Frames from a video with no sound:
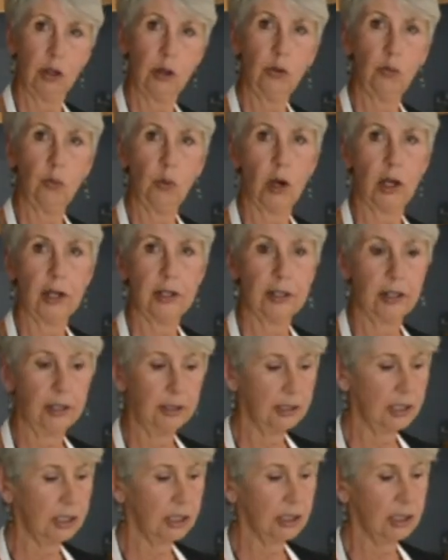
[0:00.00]
water.
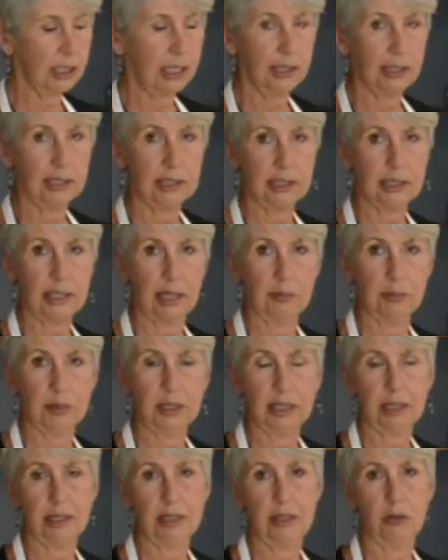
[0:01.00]
Just let the stem
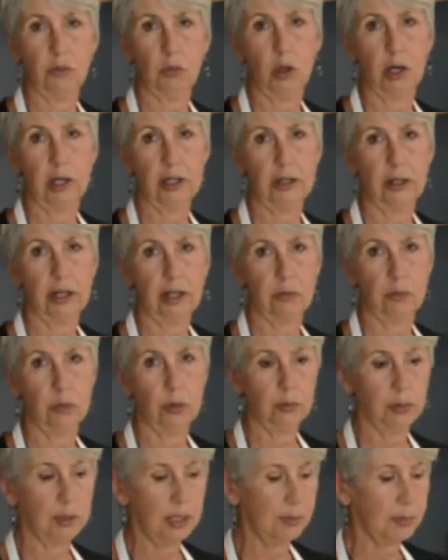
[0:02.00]
sit in water at
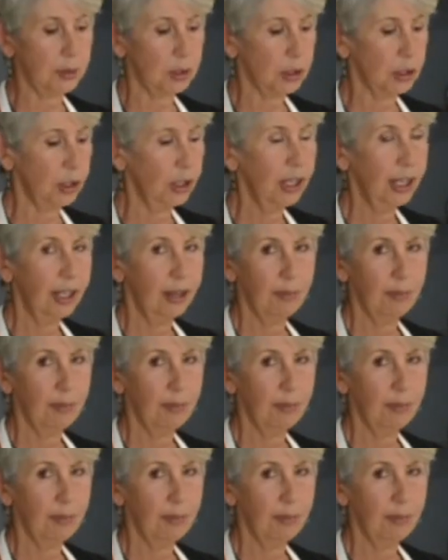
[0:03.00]
room temperature.